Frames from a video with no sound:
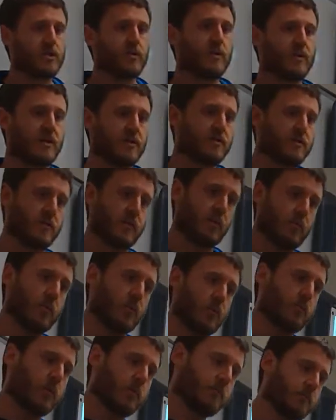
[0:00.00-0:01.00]
you into the
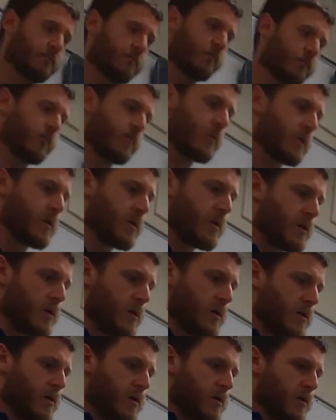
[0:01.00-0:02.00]
group.
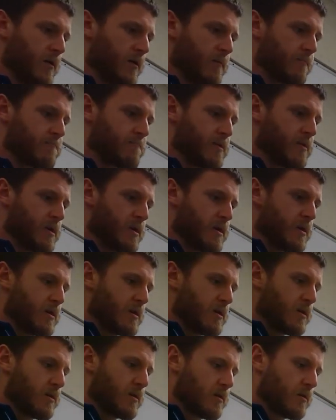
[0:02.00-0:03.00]
Okay.
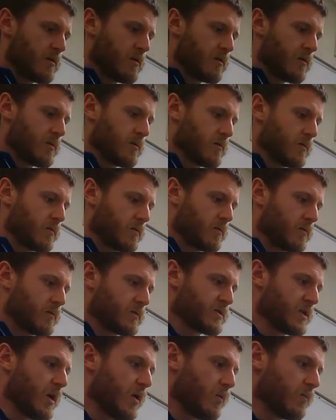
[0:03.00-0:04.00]

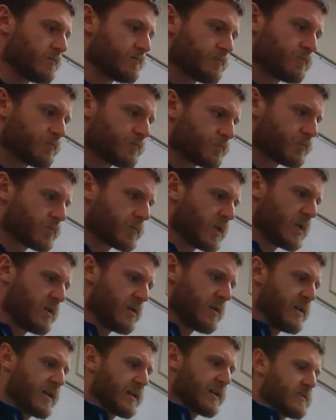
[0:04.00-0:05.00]
So
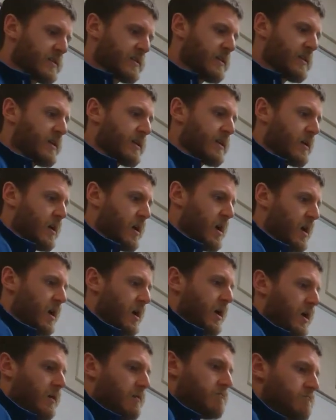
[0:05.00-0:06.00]
next thing,
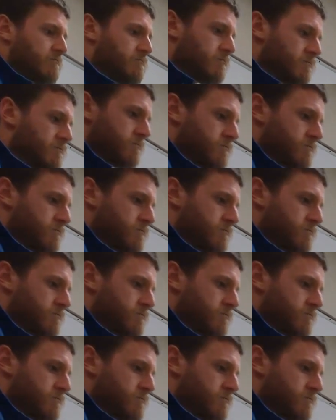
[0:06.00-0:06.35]
kind